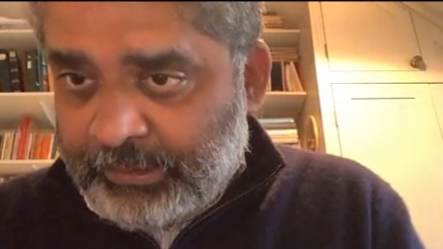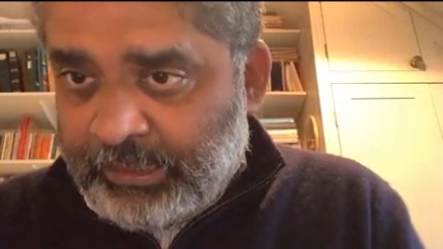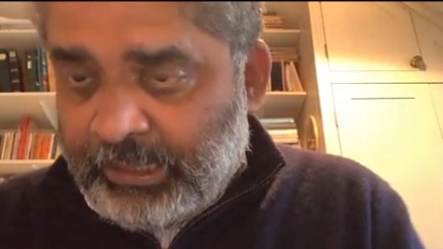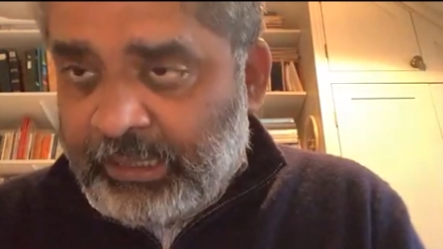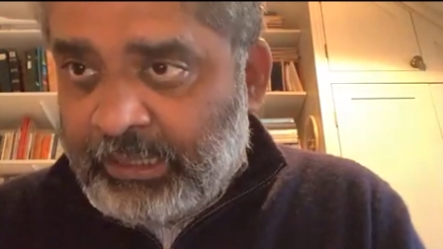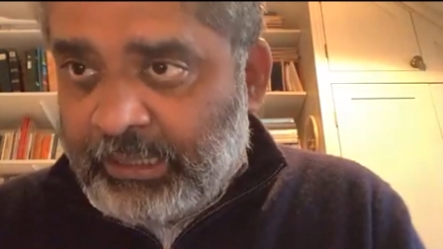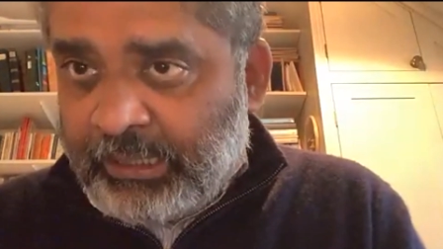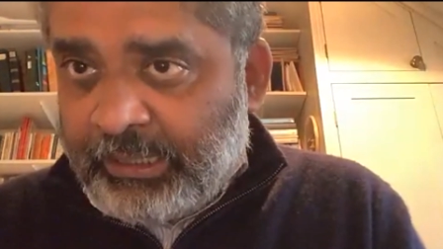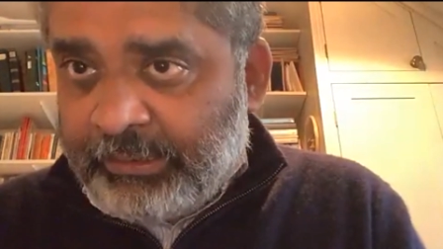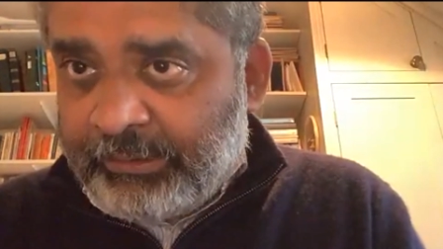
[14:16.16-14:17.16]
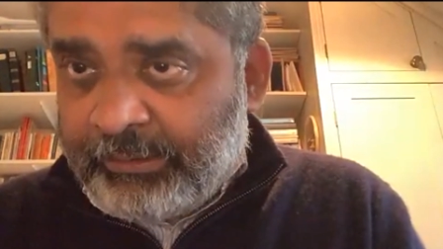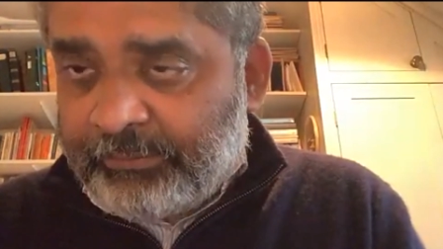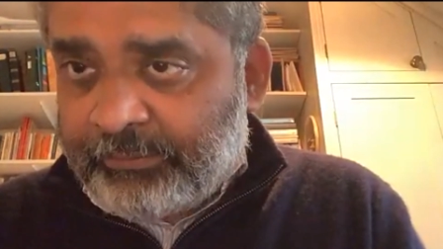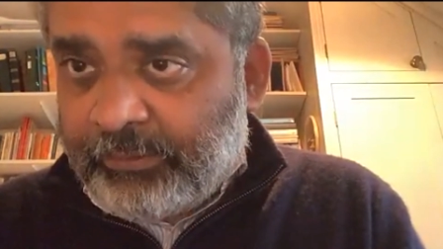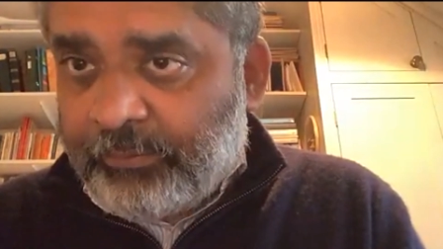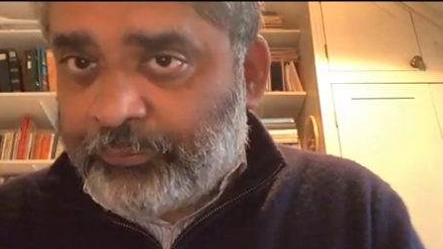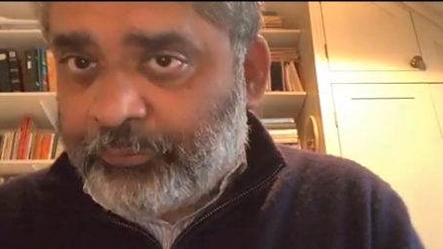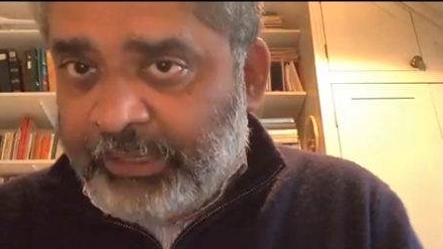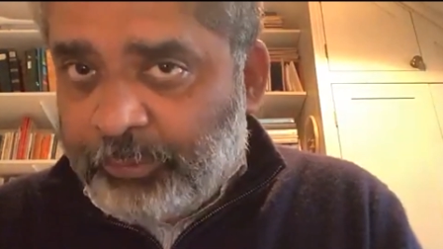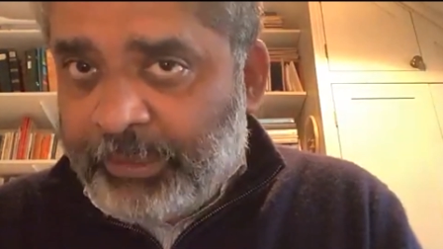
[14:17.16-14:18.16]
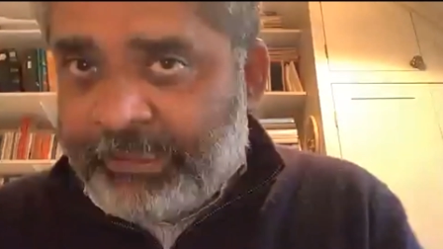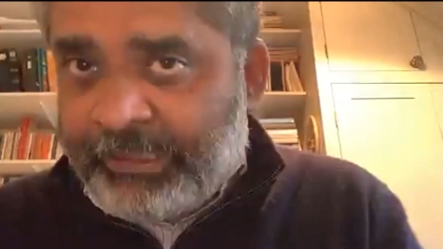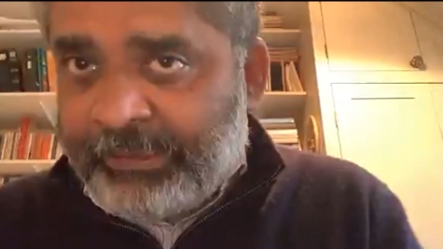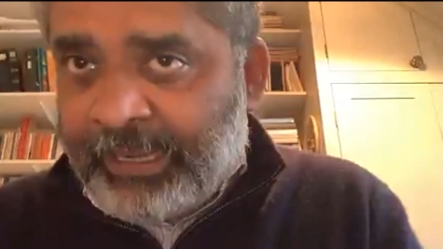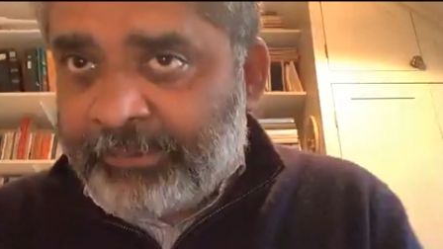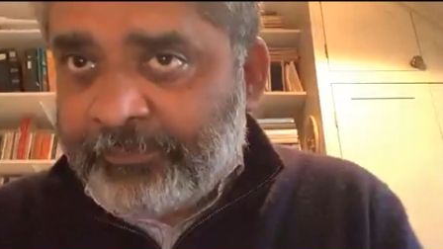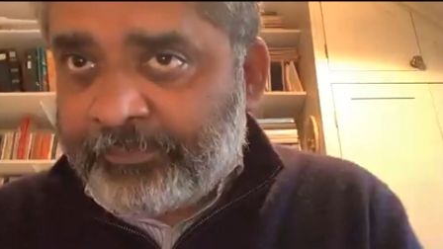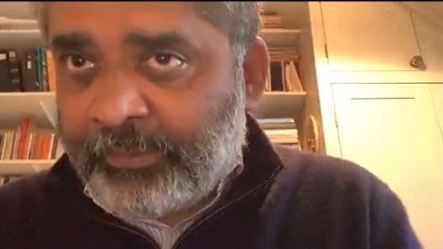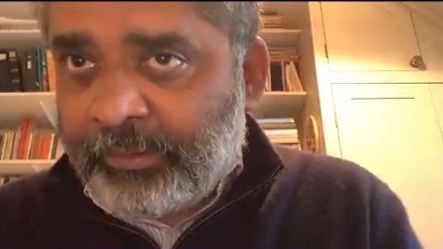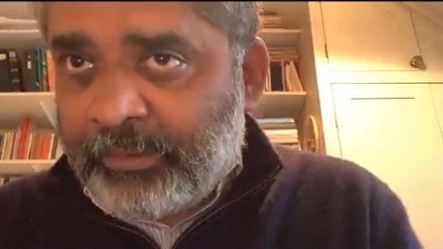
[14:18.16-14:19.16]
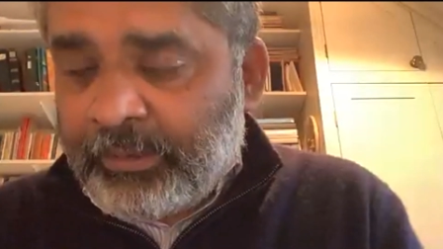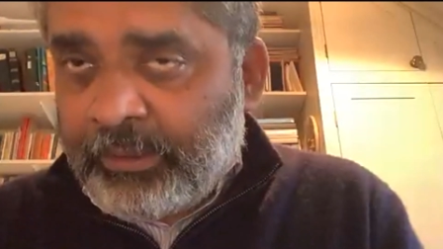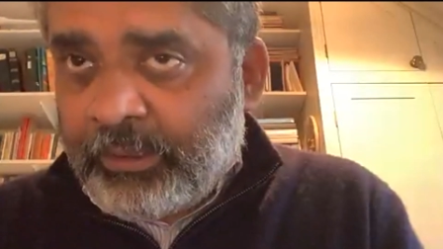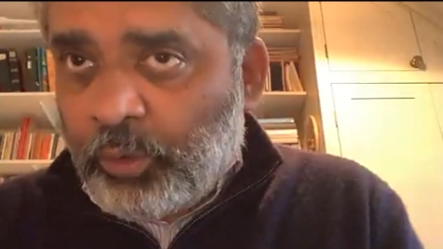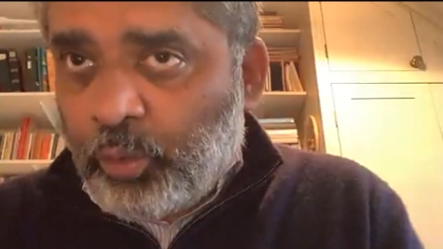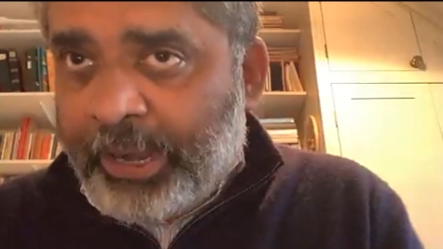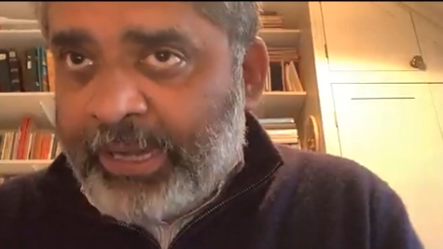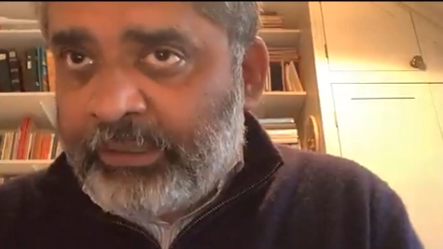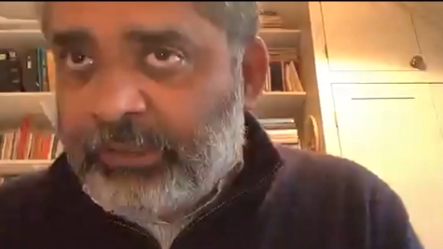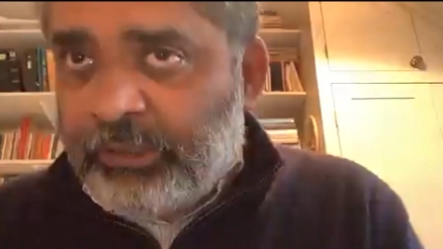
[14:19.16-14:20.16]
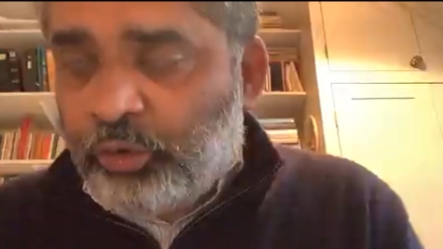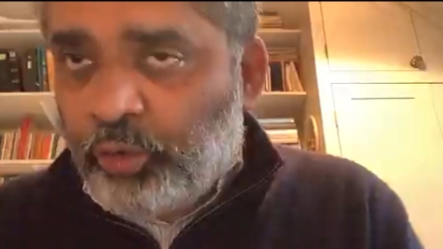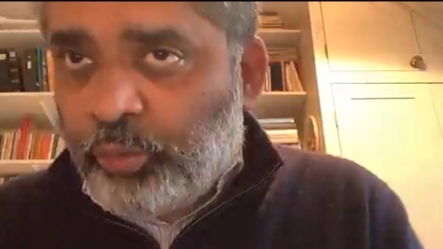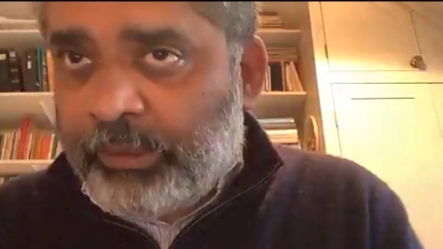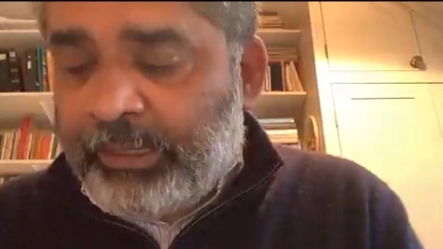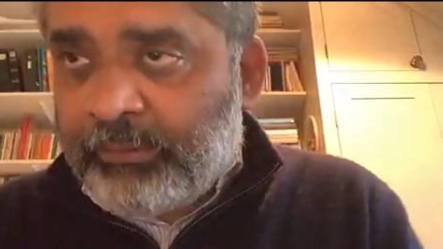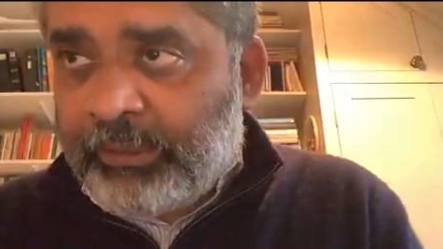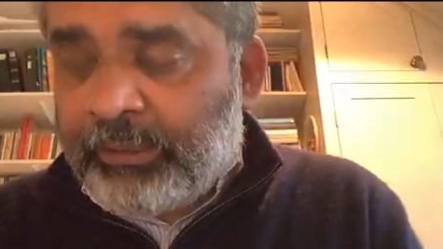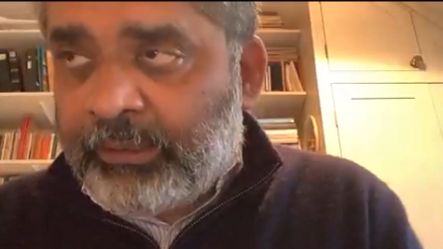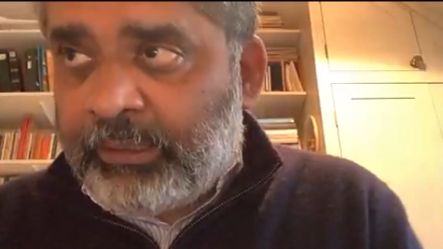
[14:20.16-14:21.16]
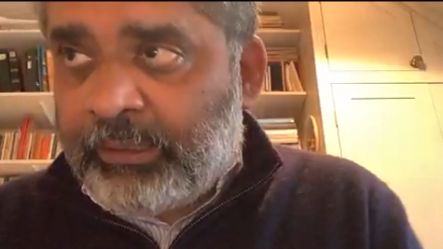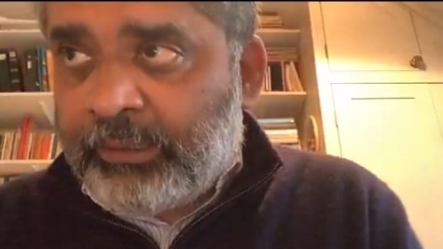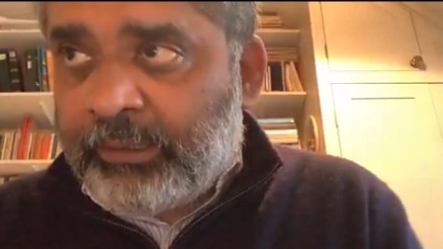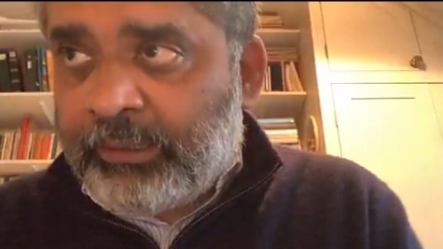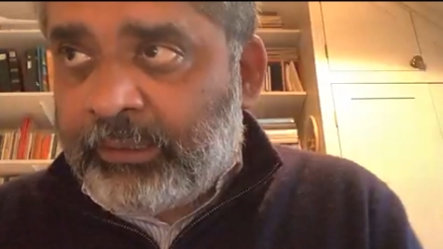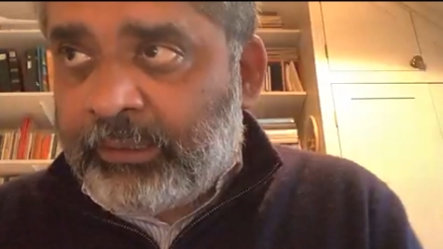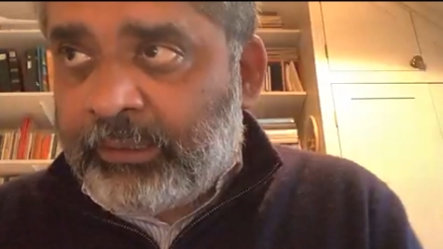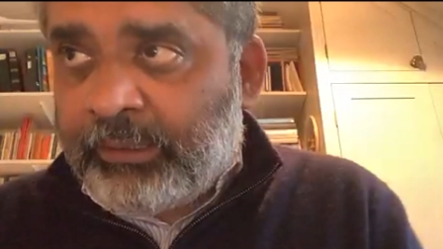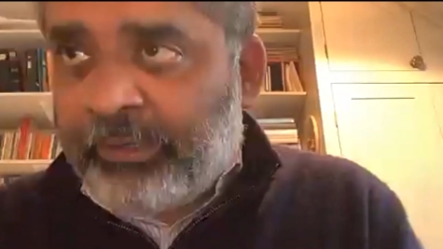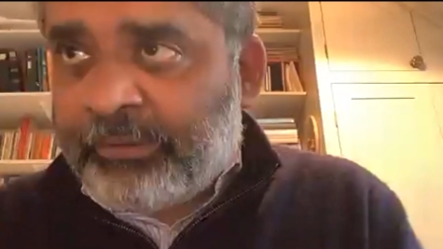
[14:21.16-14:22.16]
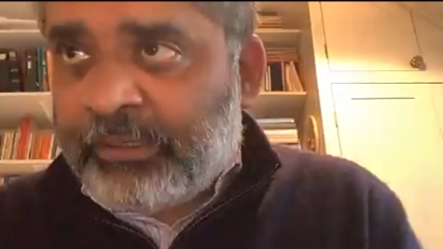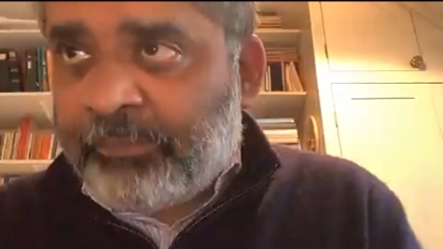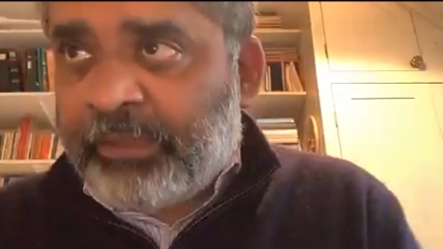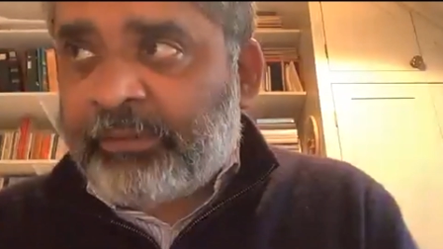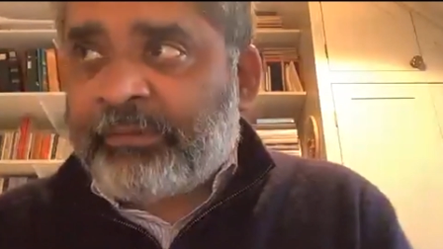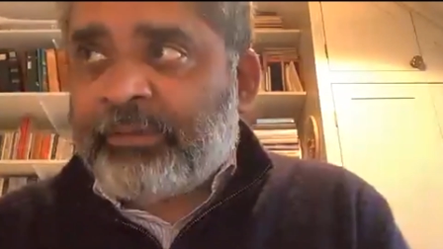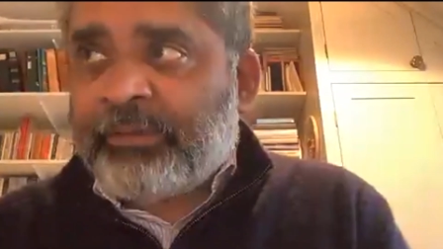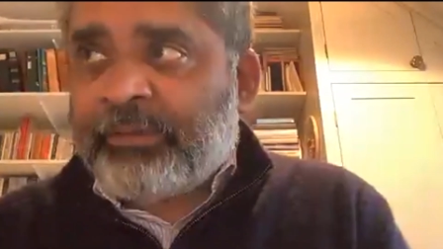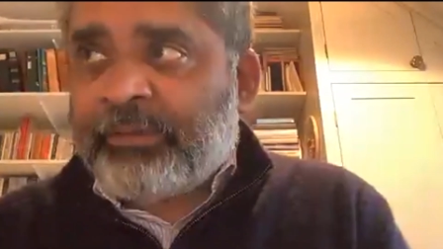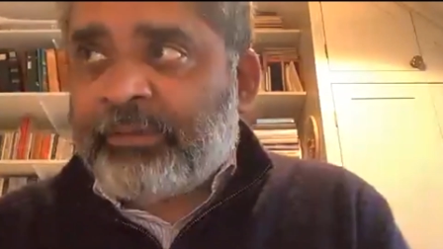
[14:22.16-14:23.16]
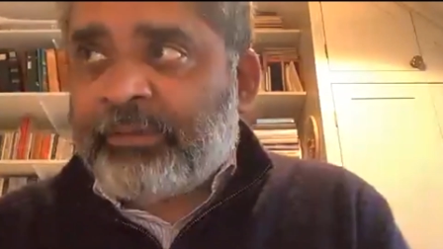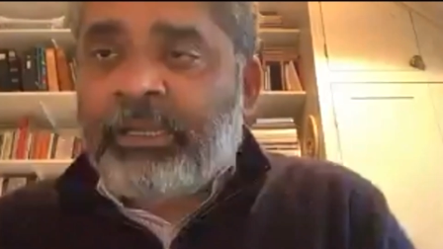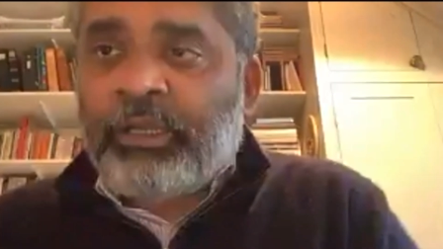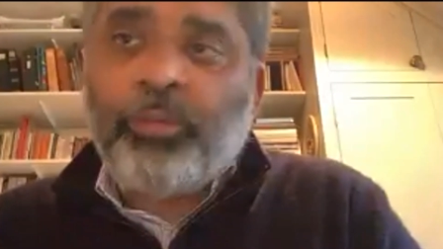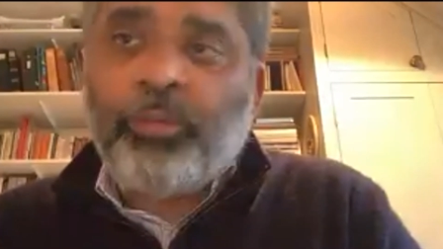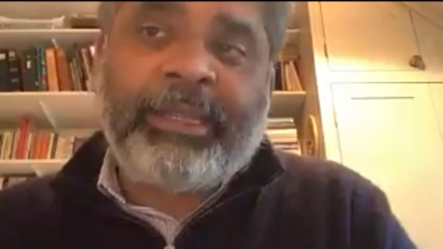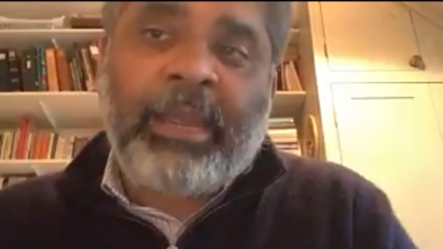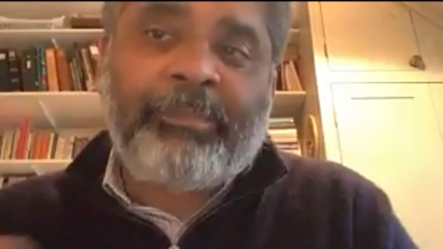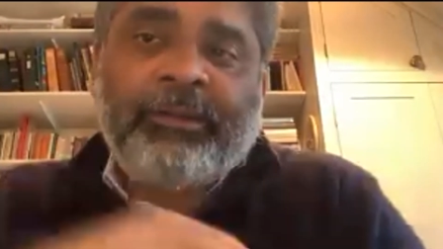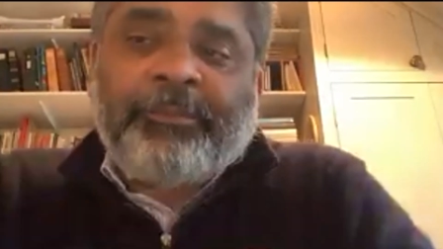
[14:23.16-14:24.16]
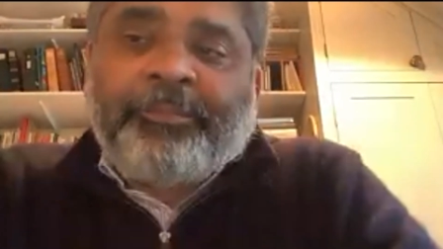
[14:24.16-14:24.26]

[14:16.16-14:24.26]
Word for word: Uh, it is frequently done when you, in, in, in, in, in countries that have been successful investing in human capital.